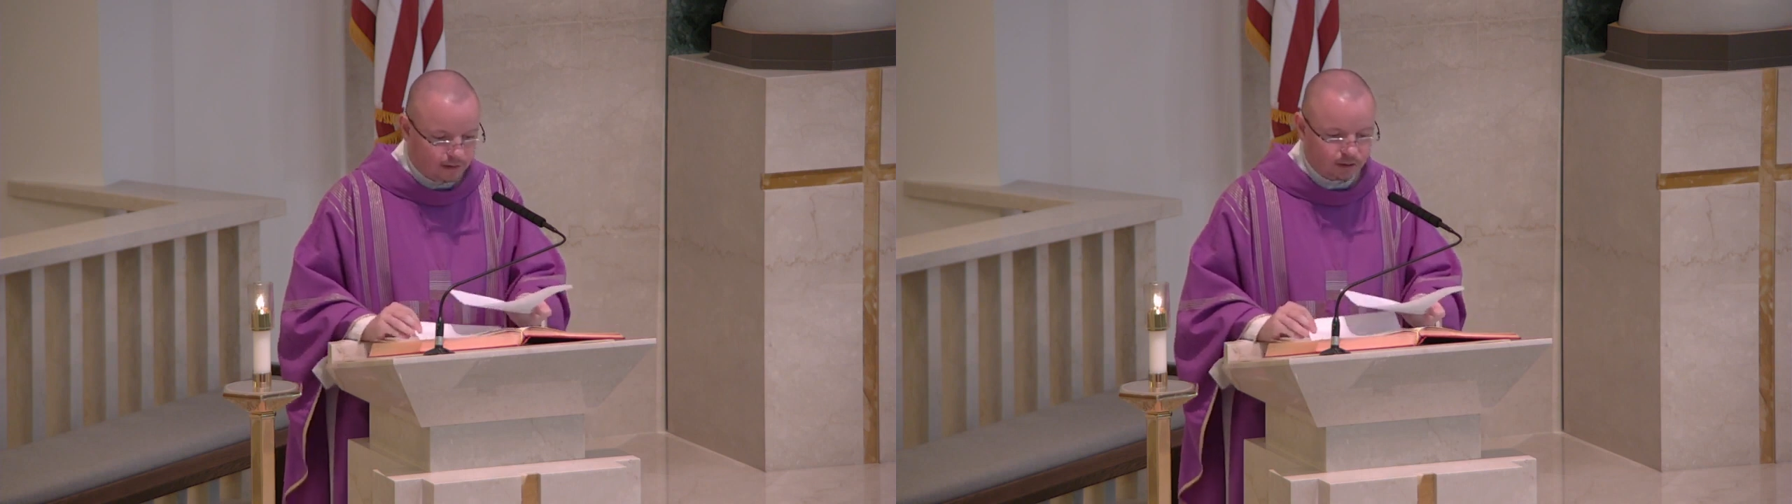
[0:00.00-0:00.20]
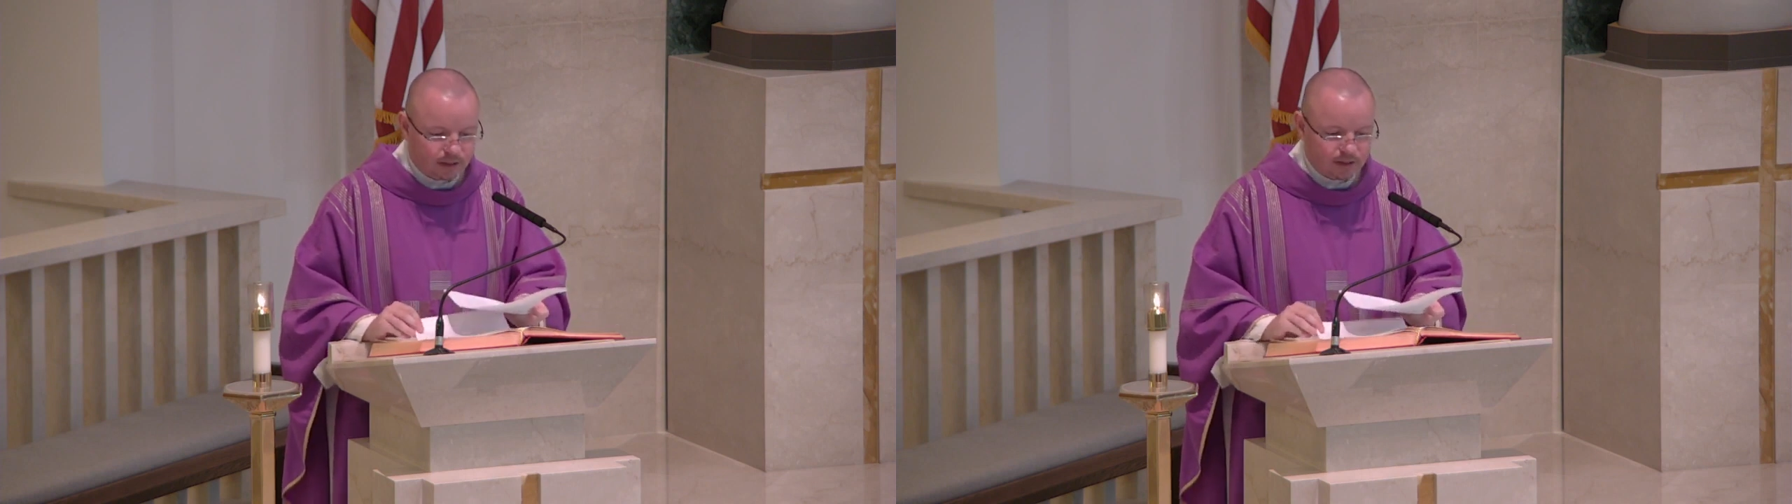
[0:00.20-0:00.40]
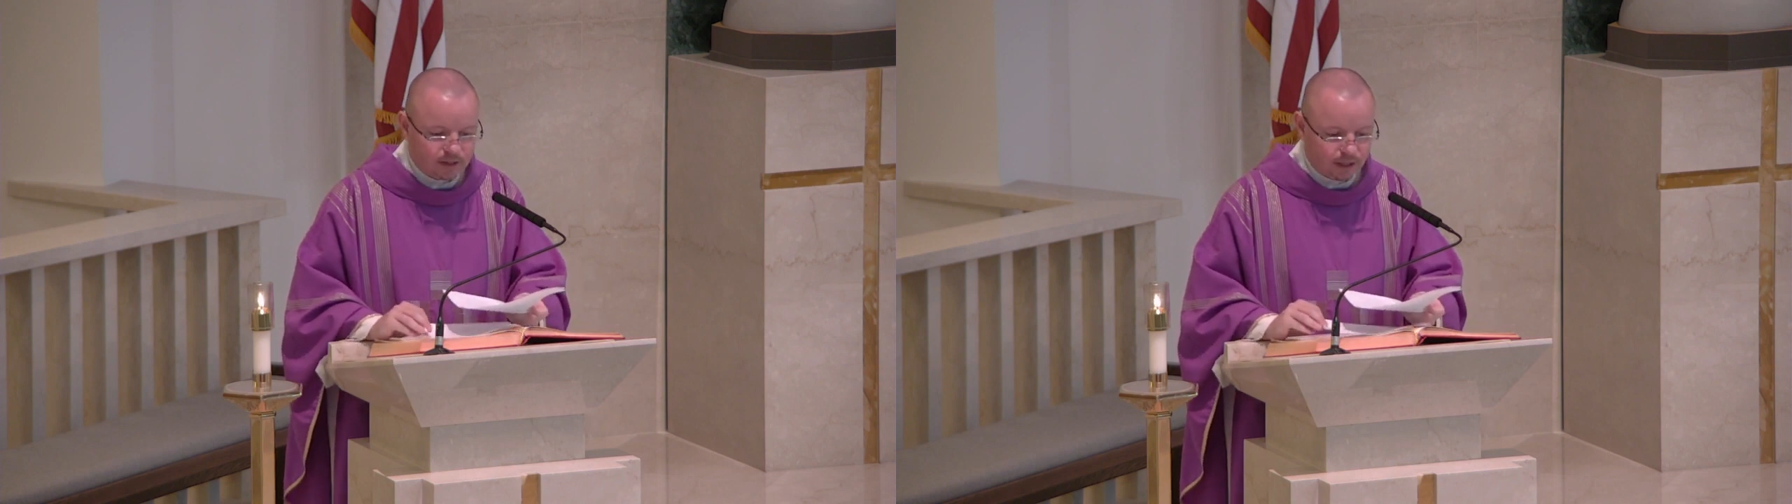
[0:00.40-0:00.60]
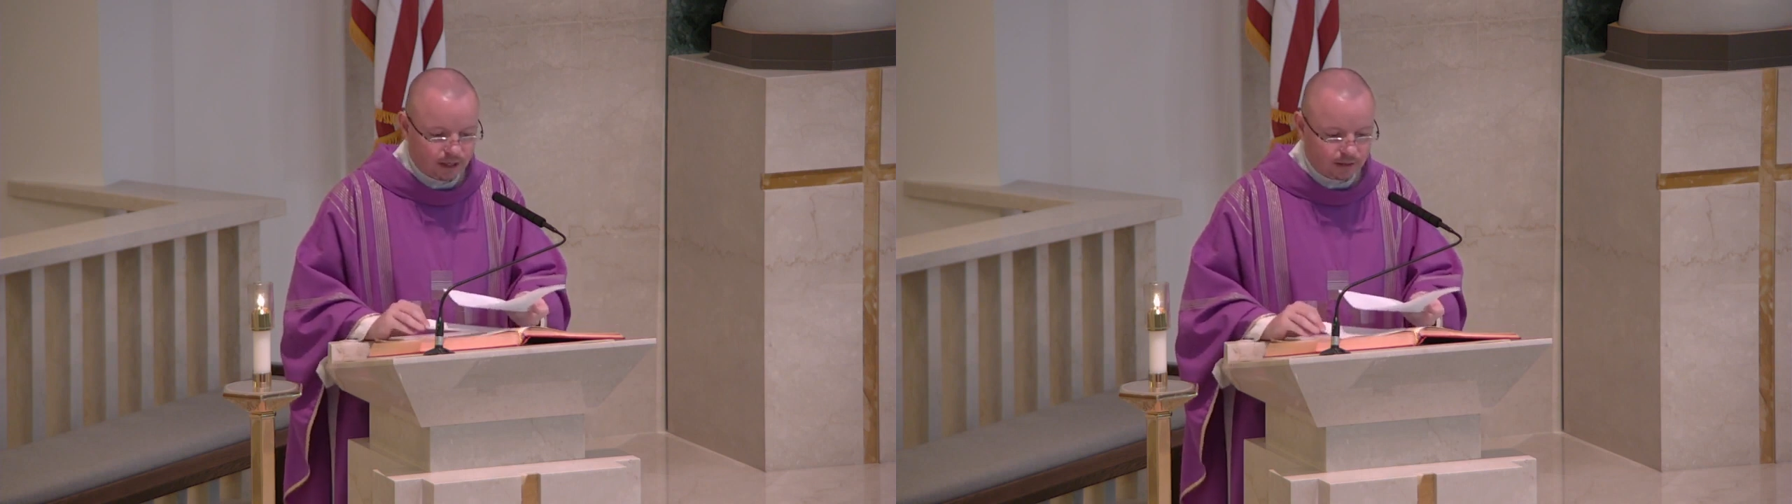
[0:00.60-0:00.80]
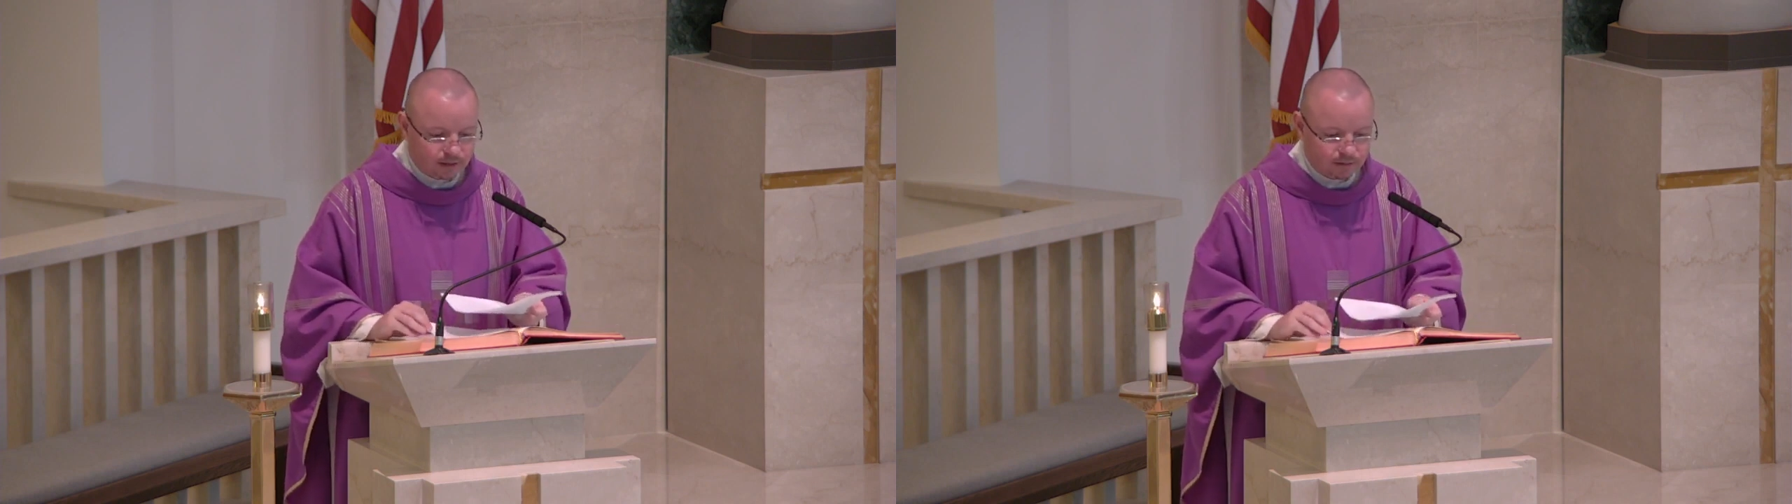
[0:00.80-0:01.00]
There it is
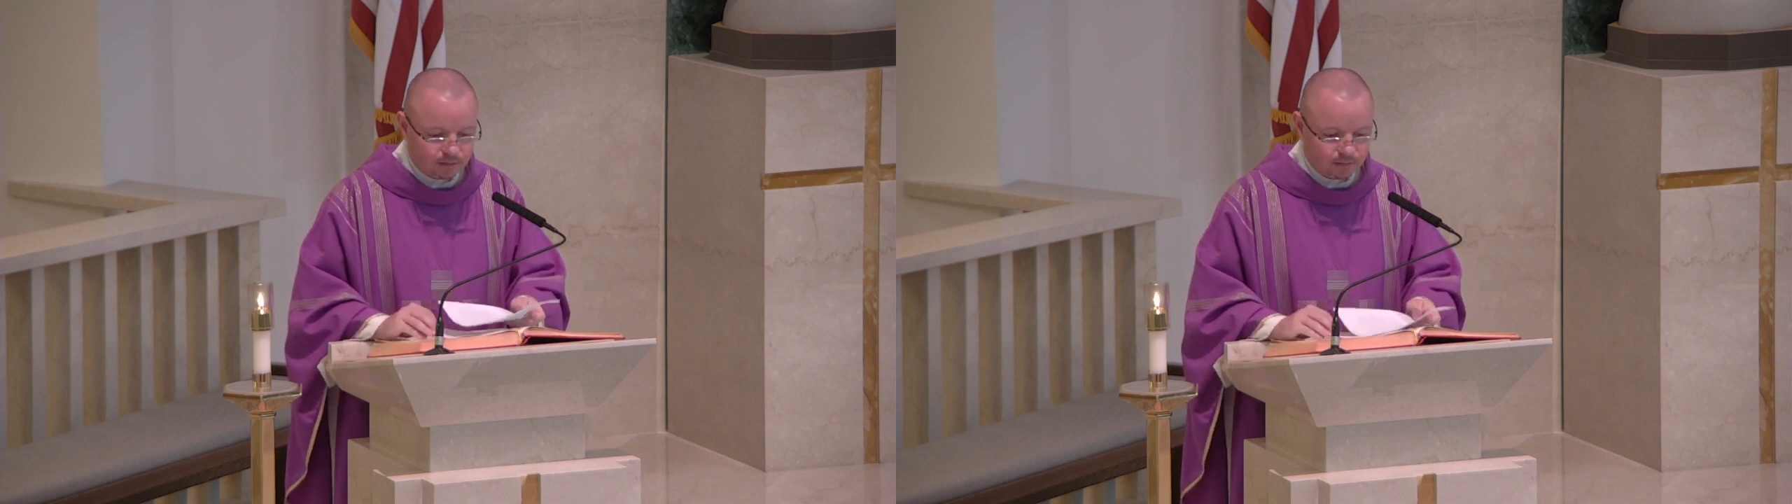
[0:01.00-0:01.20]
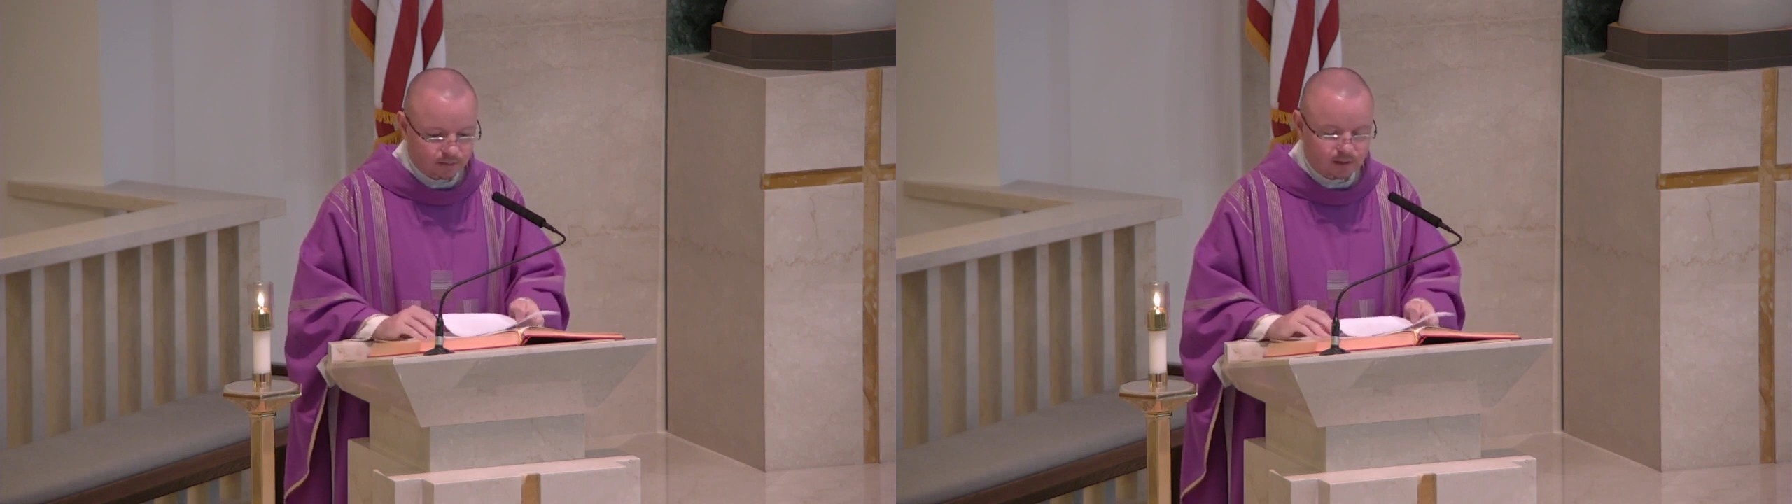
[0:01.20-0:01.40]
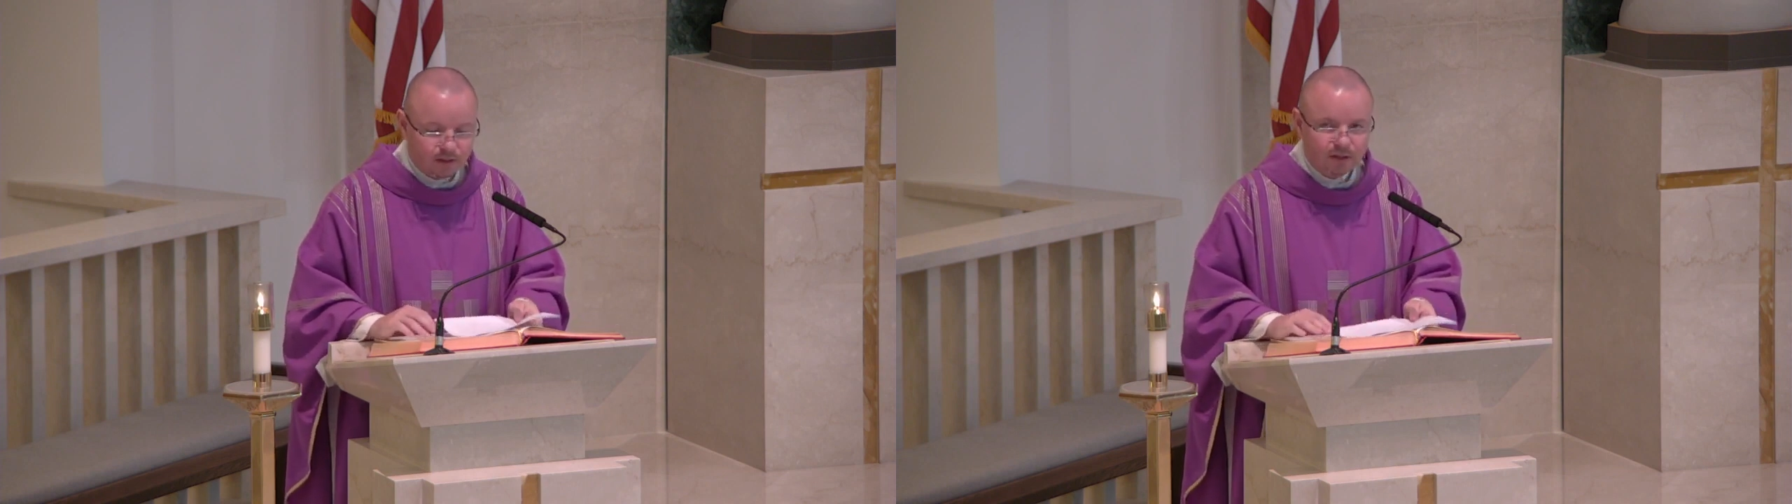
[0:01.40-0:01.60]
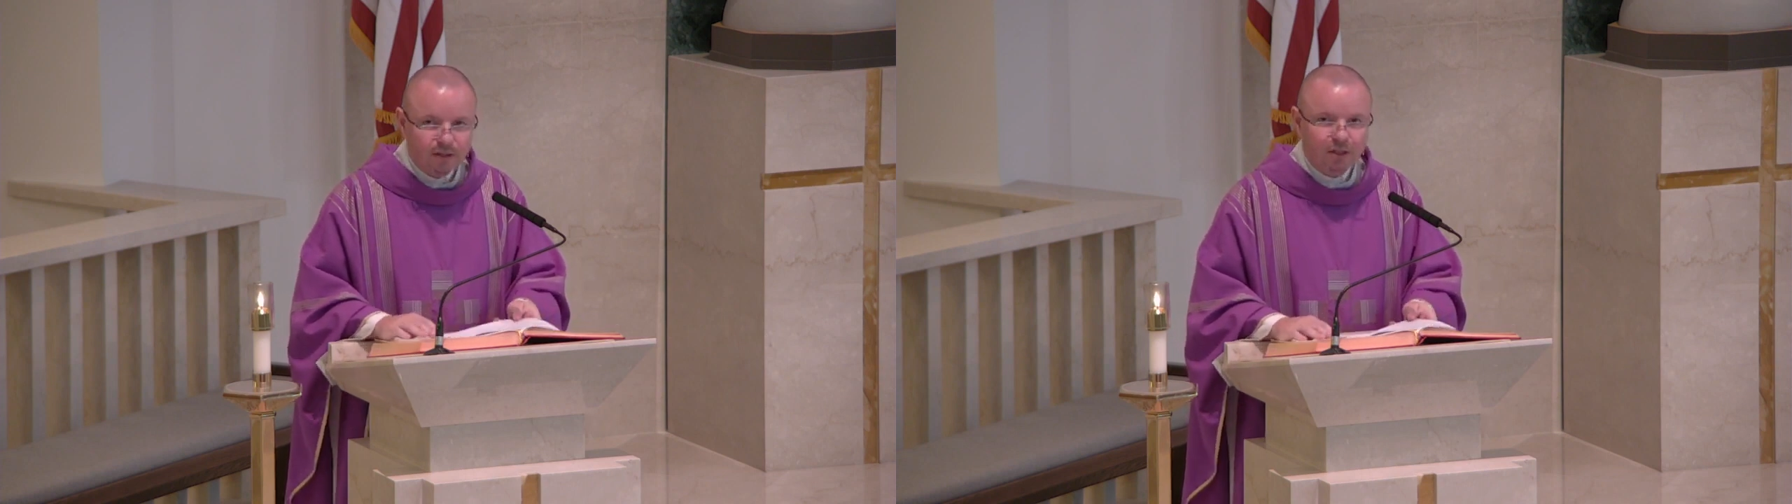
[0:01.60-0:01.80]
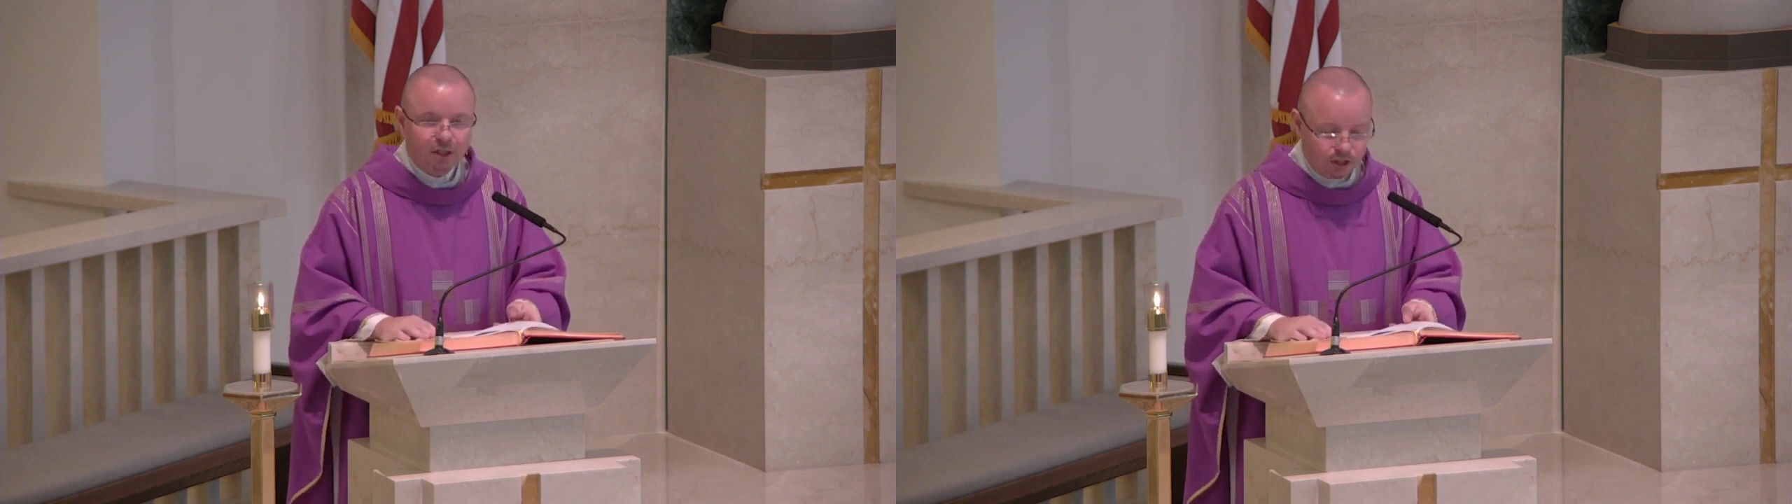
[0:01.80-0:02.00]
again,
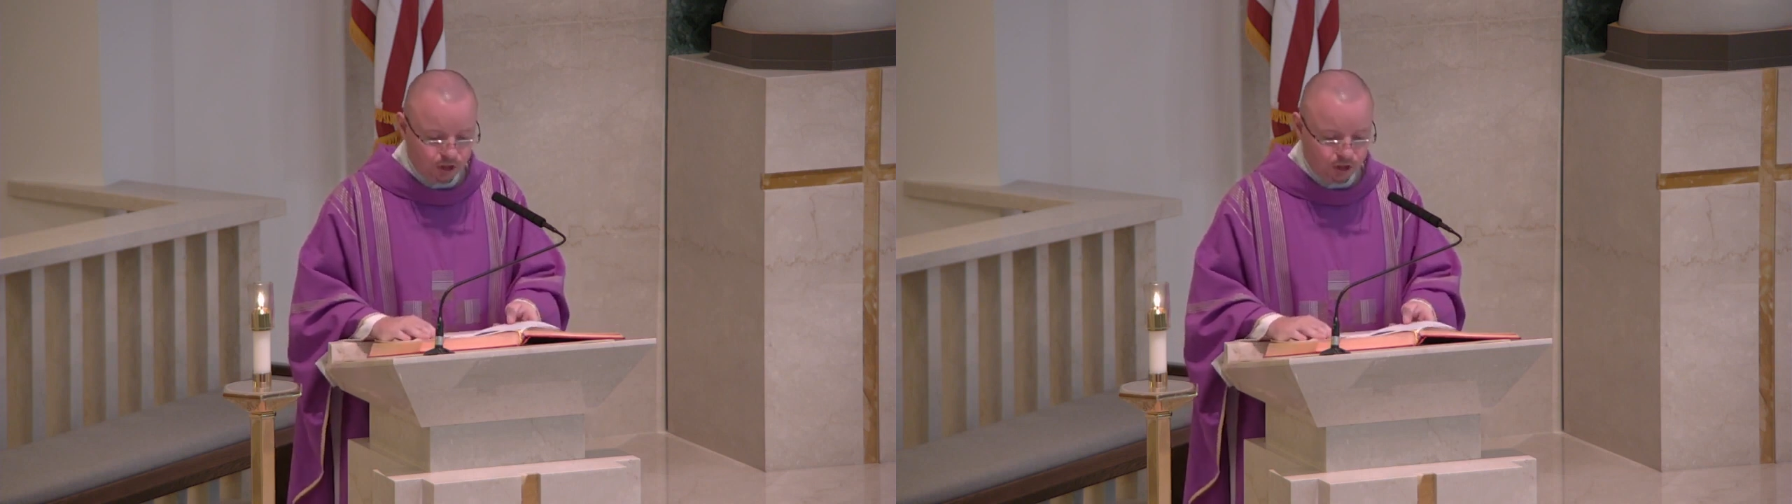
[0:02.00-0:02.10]
the